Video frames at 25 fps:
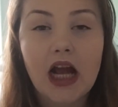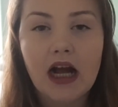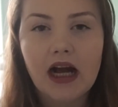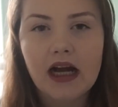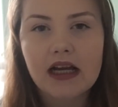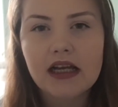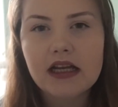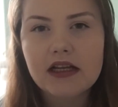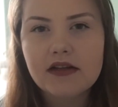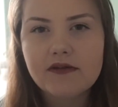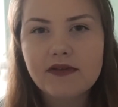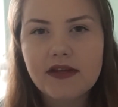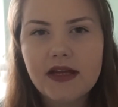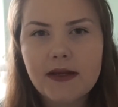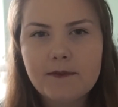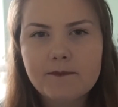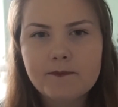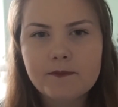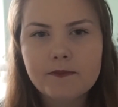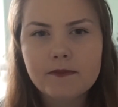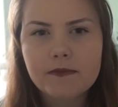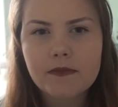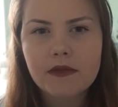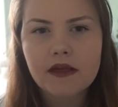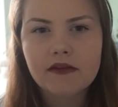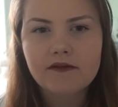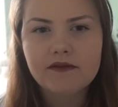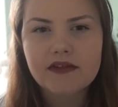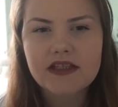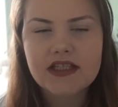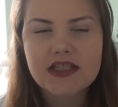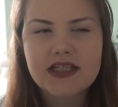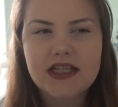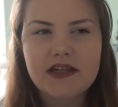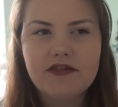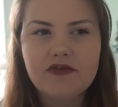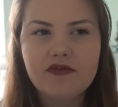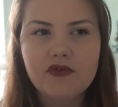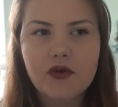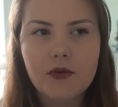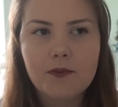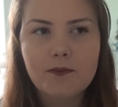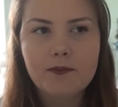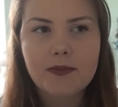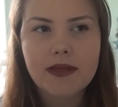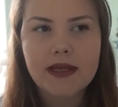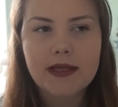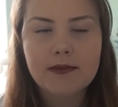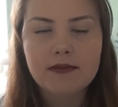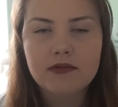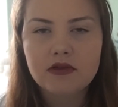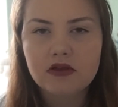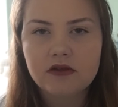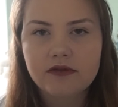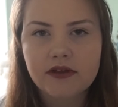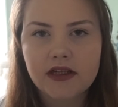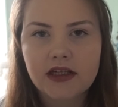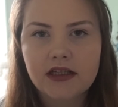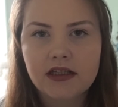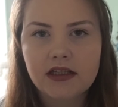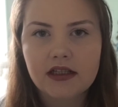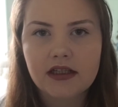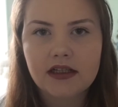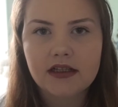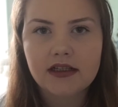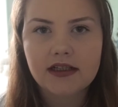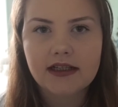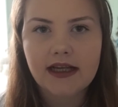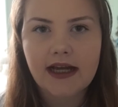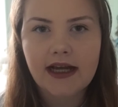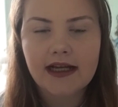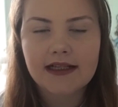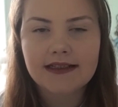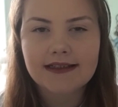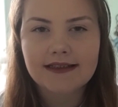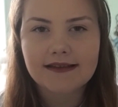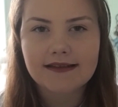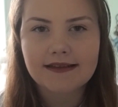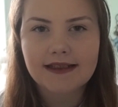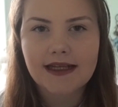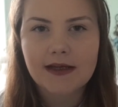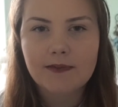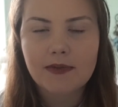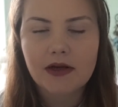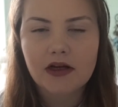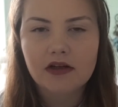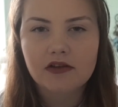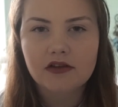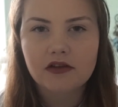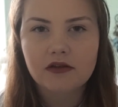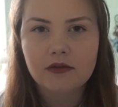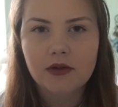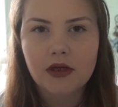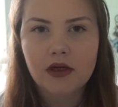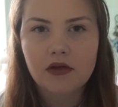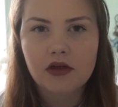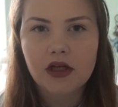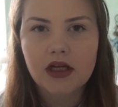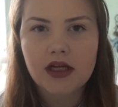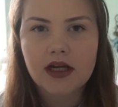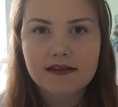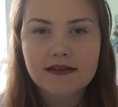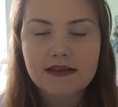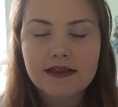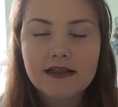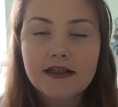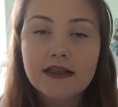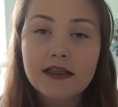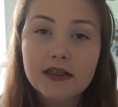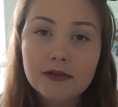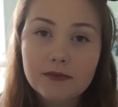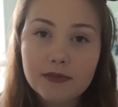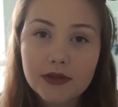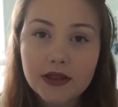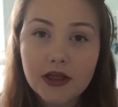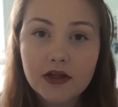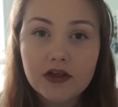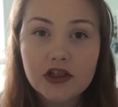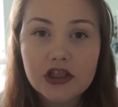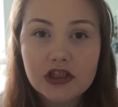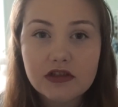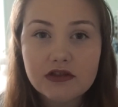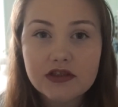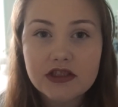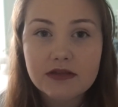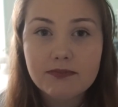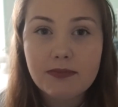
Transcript: like the different people that are like at Disneyland Paris as well. Like, Pinocchio and